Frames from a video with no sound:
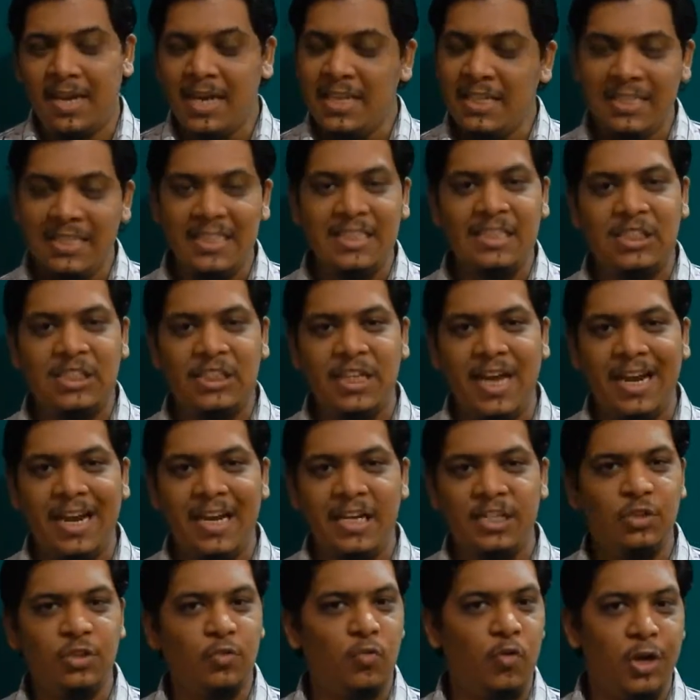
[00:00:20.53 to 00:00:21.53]
In this
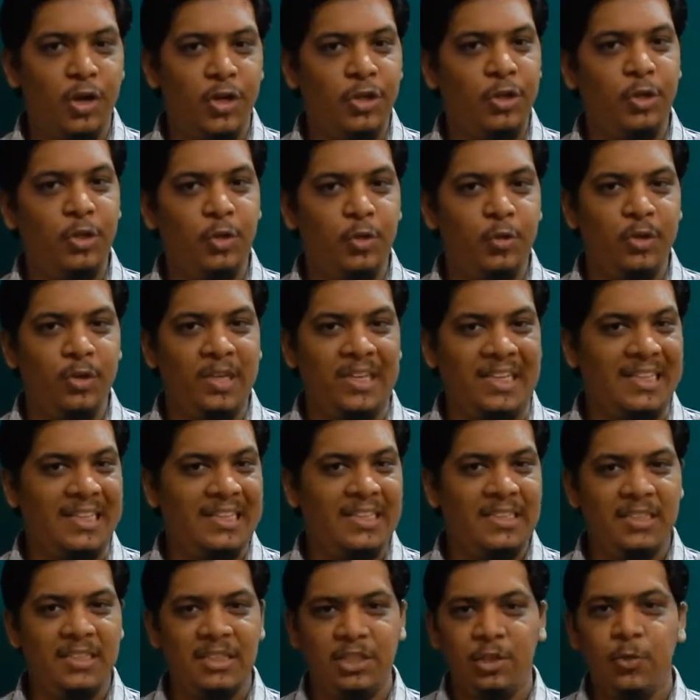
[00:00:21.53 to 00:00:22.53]
challenge, what you do
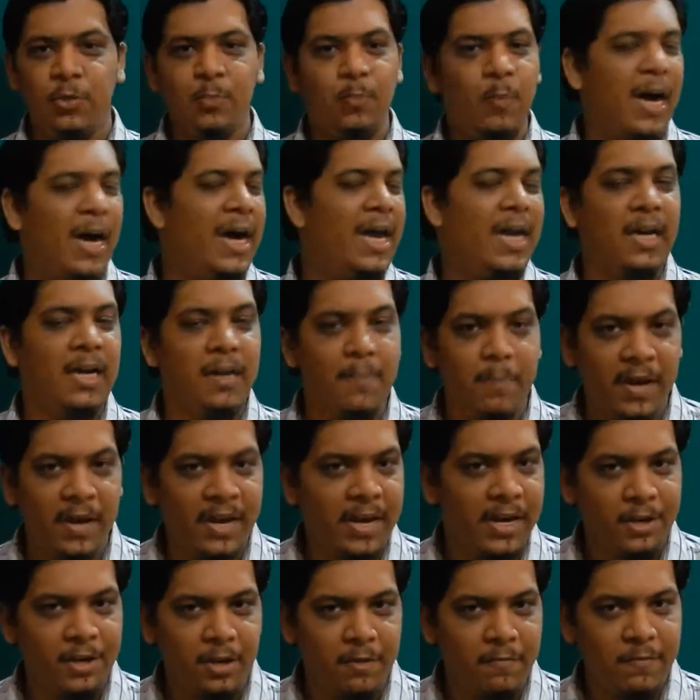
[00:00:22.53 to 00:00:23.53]
is you buy a
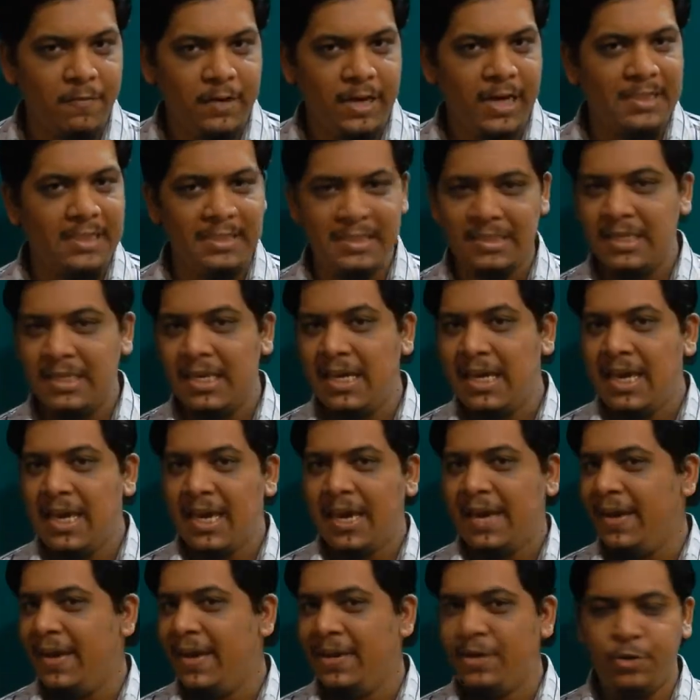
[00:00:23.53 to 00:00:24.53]
bucket of rice
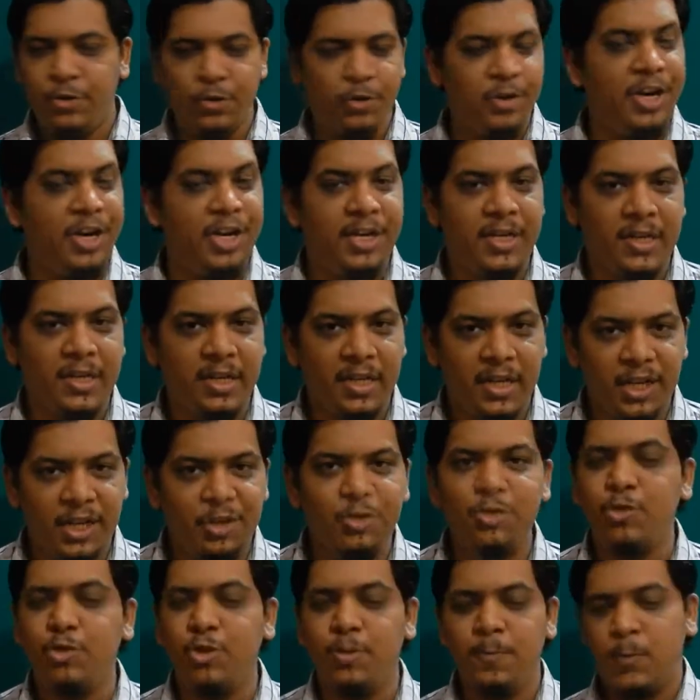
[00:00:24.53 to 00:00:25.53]
and donate
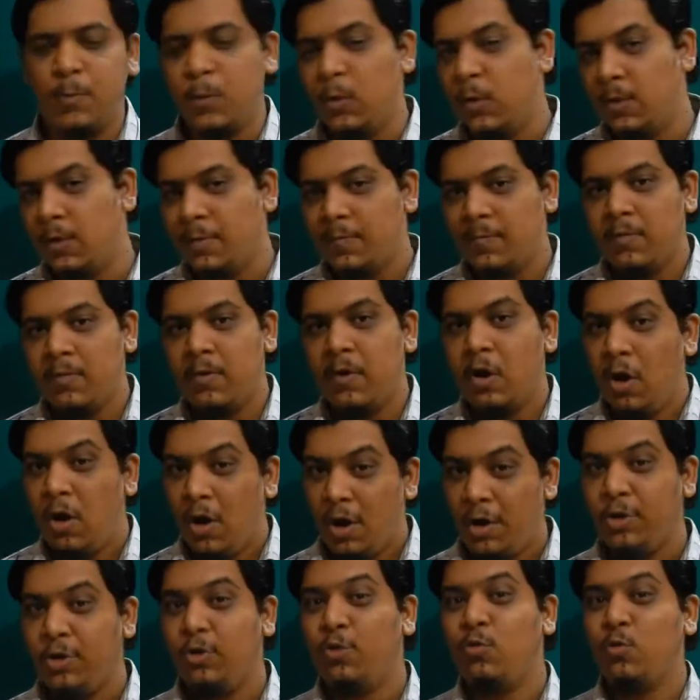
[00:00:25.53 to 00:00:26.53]
it to the poor,
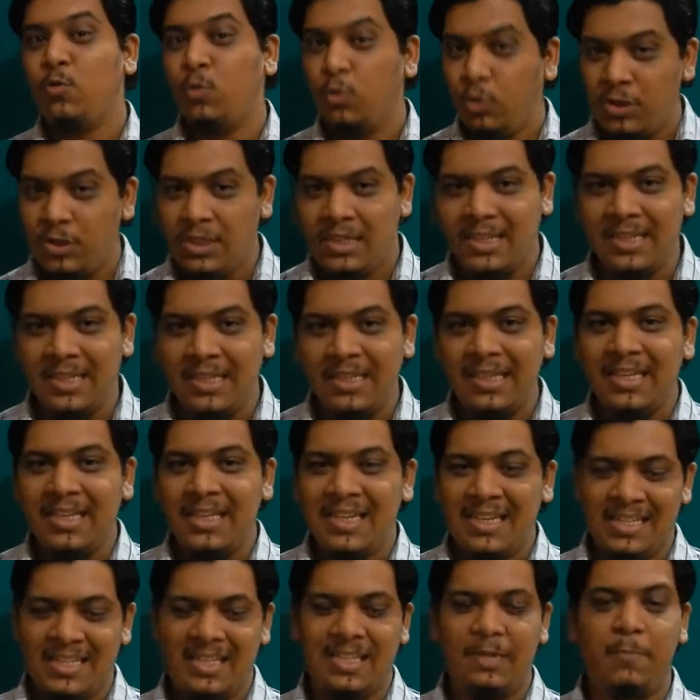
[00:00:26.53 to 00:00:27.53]
or you cook
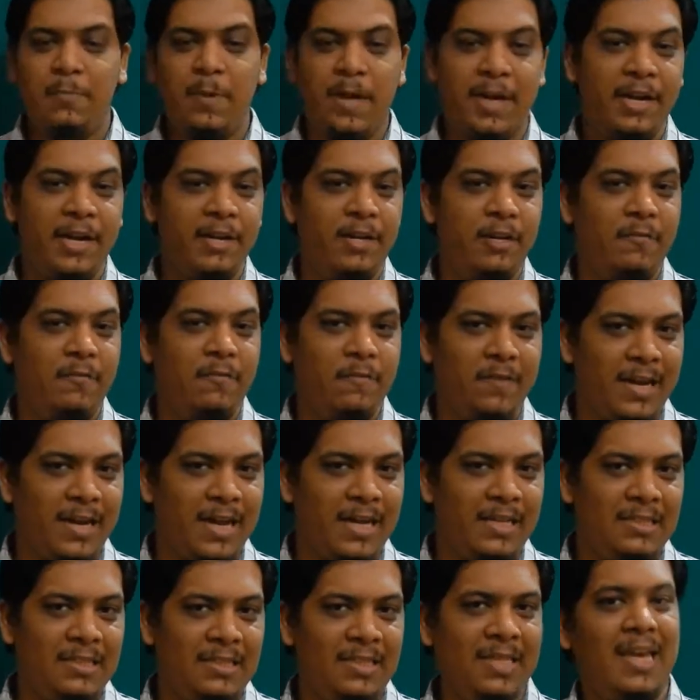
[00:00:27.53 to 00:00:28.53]
the bucket of
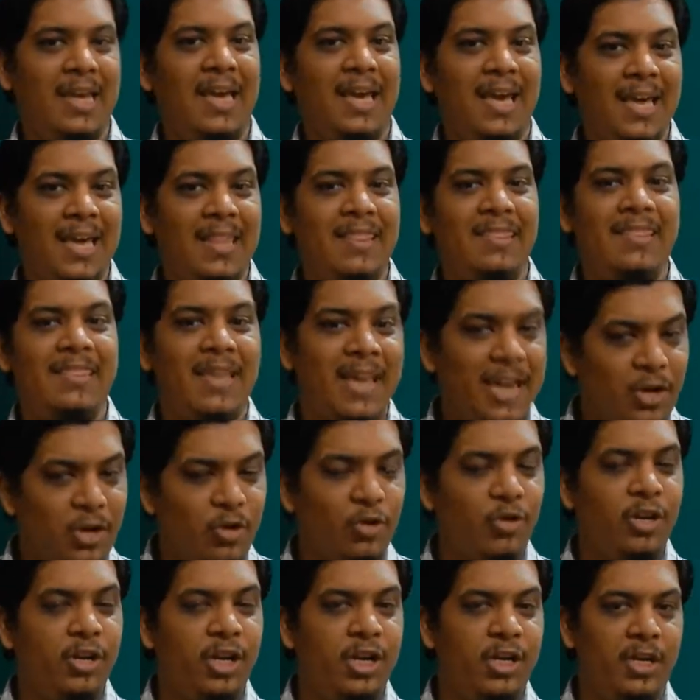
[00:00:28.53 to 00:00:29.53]
rice and
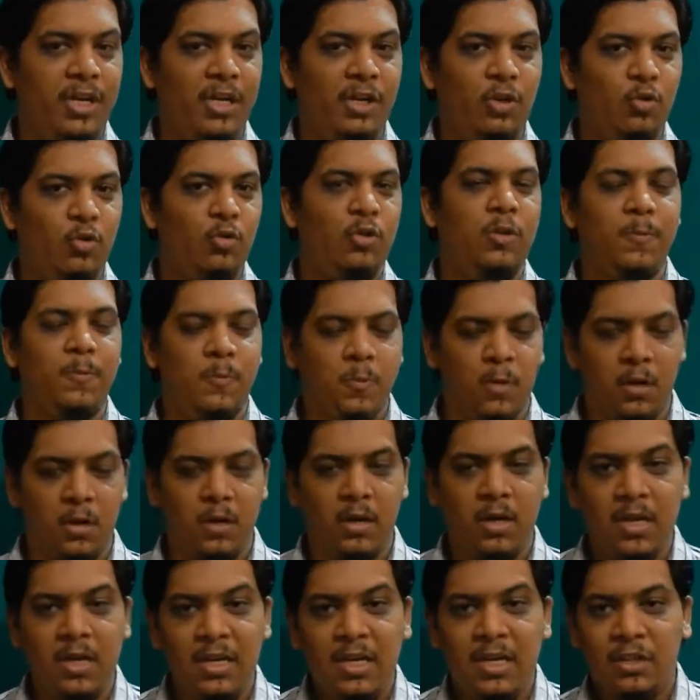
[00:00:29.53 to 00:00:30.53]
then donate it to the
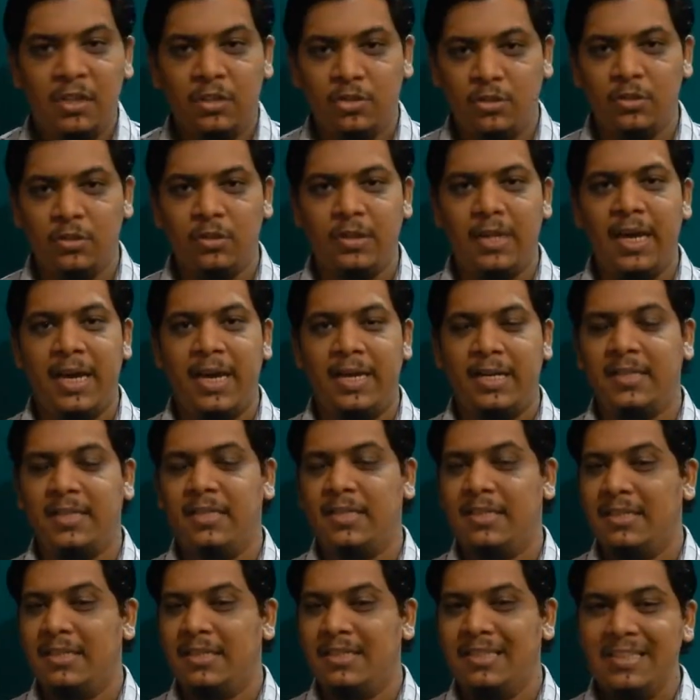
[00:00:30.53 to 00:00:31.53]
poor so that
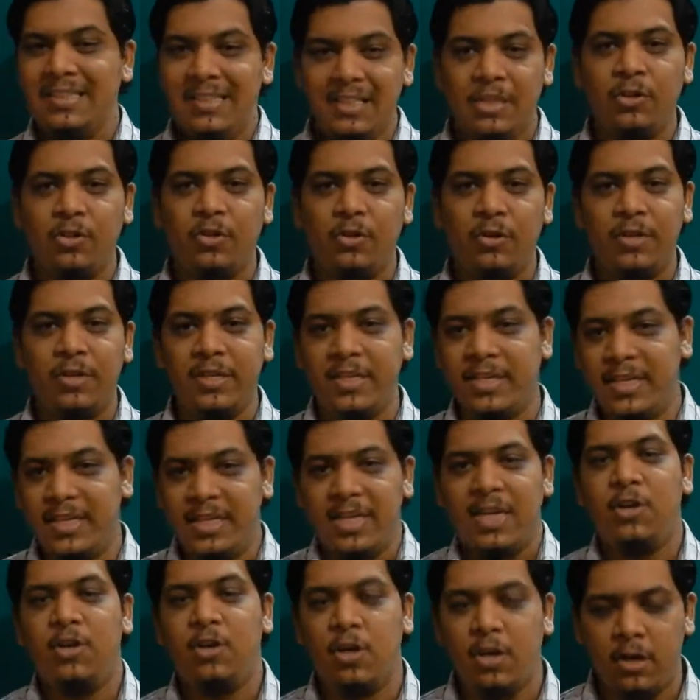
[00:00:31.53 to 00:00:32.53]
he could
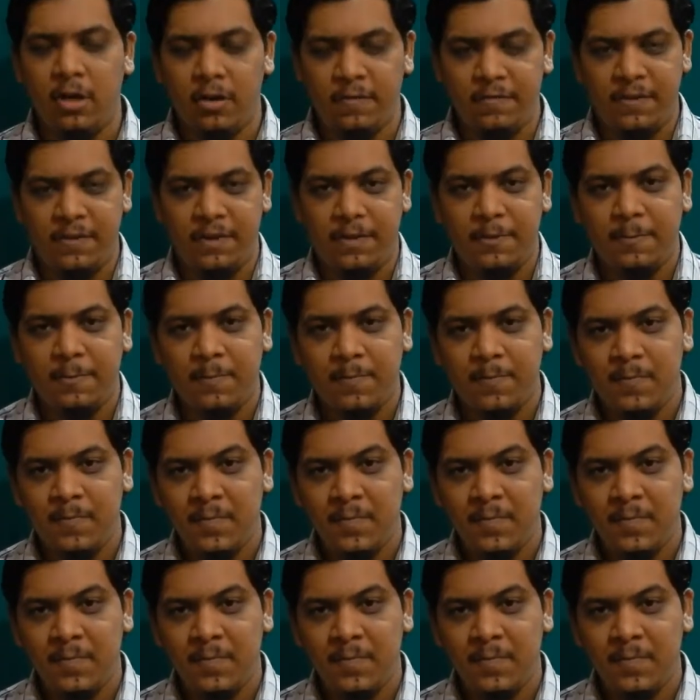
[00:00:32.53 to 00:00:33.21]
eat out of it.